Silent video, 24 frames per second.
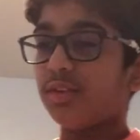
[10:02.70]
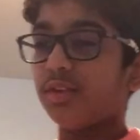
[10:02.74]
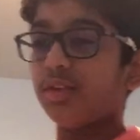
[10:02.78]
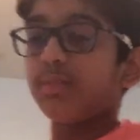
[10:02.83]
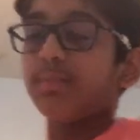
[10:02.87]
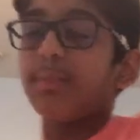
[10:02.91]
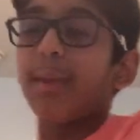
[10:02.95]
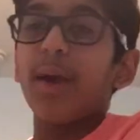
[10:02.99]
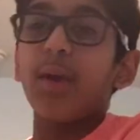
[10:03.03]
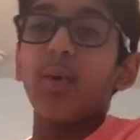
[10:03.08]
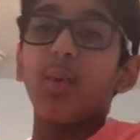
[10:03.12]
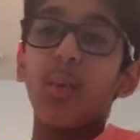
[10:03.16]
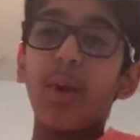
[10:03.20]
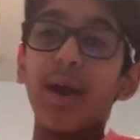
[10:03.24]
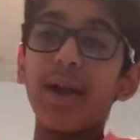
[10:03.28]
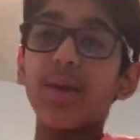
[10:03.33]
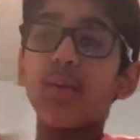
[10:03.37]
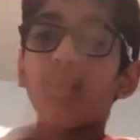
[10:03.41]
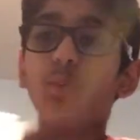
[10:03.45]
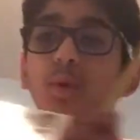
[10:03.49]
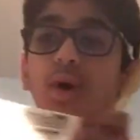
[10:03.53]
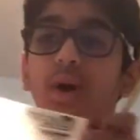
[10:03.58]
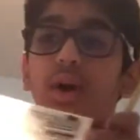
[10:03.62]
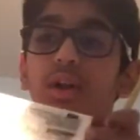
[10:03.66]
is my
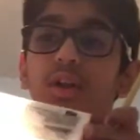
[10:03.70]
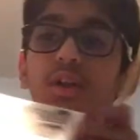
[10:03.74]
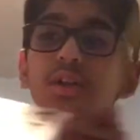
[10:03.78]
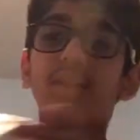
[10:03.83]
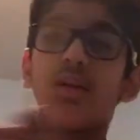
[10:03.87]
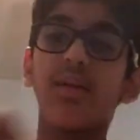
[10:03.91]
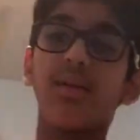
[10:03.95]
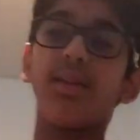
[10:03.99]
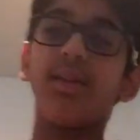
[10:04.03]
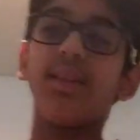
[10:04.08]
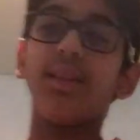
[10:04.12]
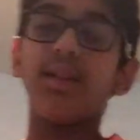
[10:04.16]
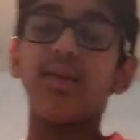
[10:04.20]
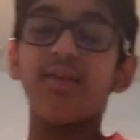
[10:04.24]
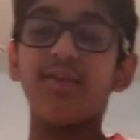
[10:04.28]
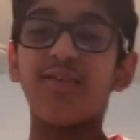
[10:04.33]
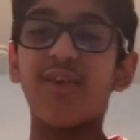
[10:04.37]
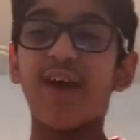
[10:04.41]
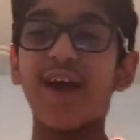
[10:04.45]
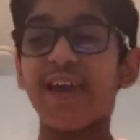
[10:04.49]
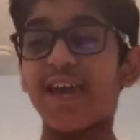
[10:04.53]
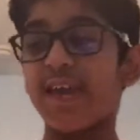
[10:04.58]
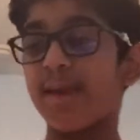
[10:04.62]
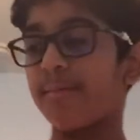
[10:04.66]
white one to the
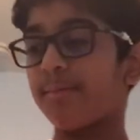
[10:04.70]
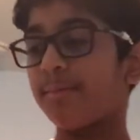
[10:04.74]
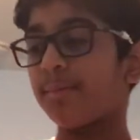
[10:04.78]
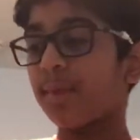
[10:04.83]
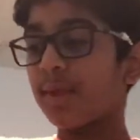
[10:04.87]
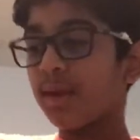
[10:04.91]
right.